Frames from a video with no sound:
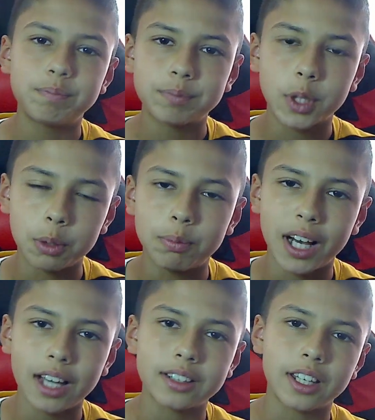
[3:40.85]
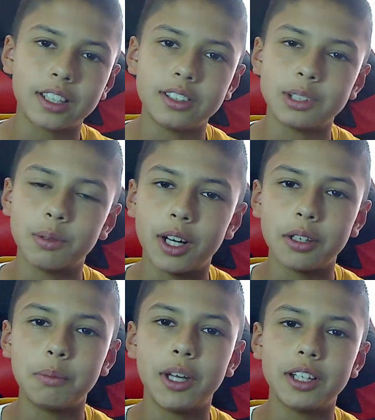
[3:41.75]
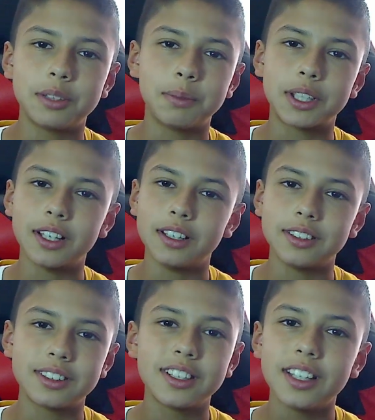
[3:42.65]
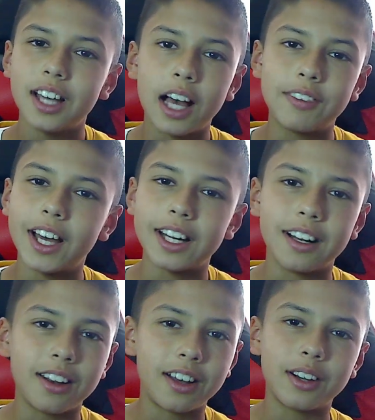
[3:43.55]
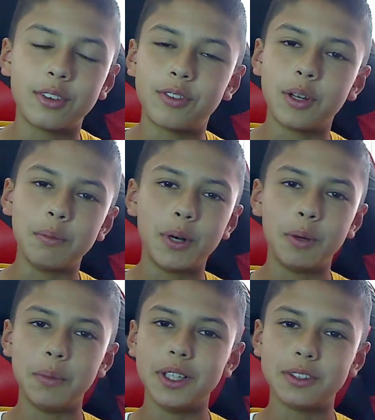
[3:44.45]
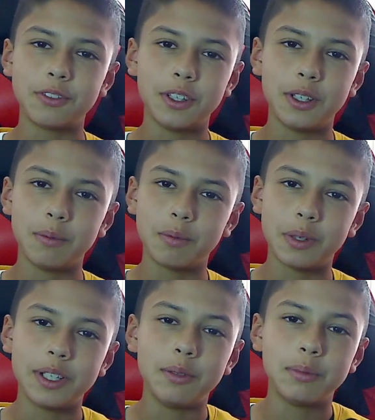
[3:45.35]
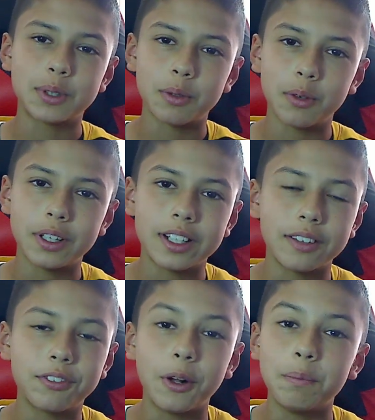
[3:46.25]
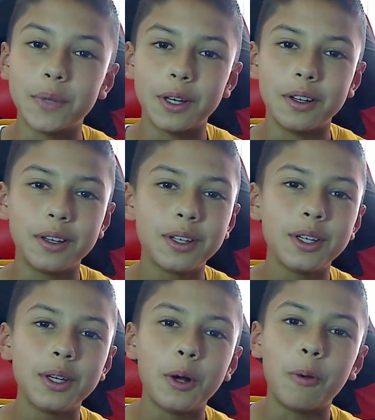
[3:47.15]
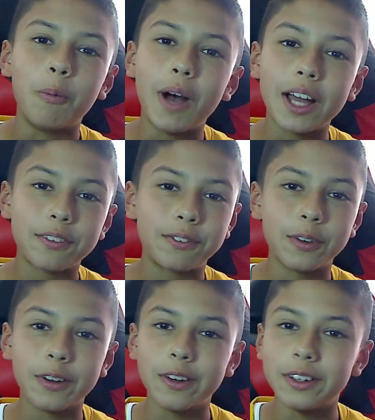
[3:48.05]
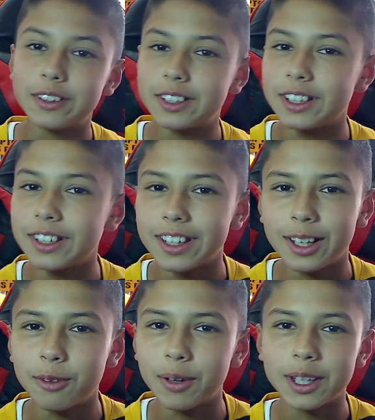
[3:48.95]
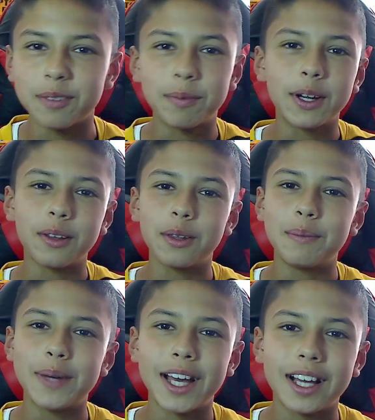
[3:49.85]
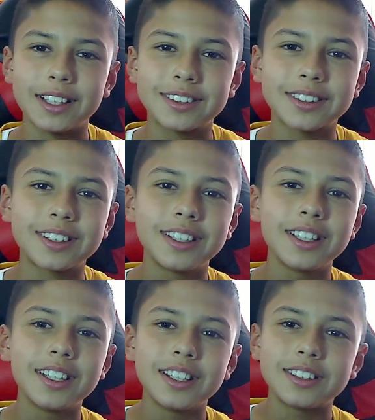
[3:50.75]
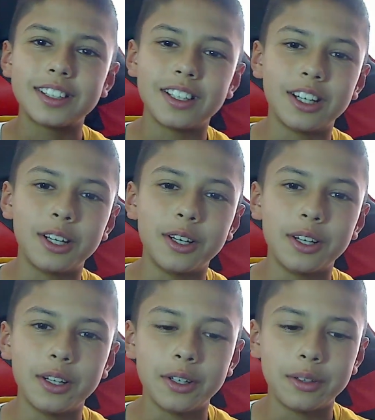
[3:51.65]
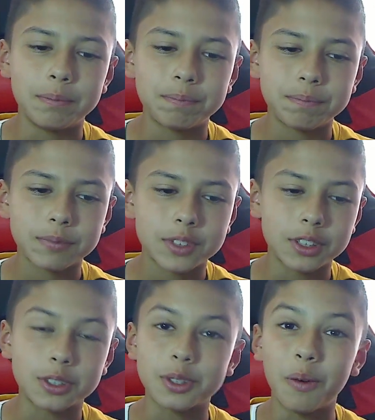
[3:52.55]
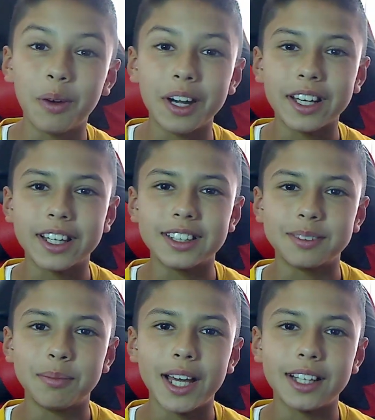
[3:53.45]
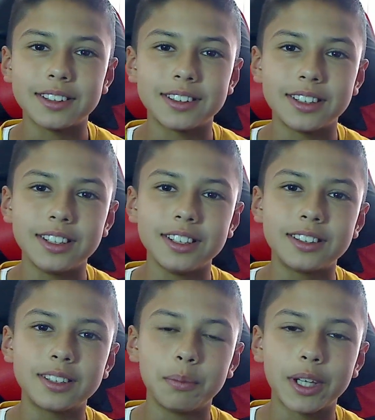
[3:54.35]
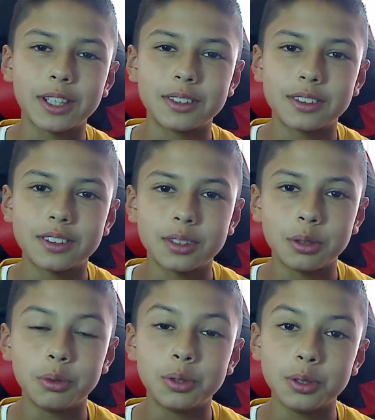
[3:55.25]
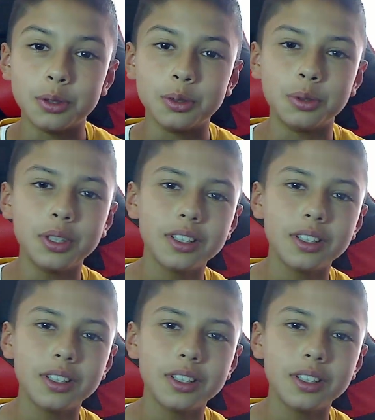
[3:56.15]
goodbye, thank you to Raul Jimenez, because I've had a lot of fun moments for him when him scoring, from the Watford to the when he put on the mask to scoring against Man City to make it 2-2.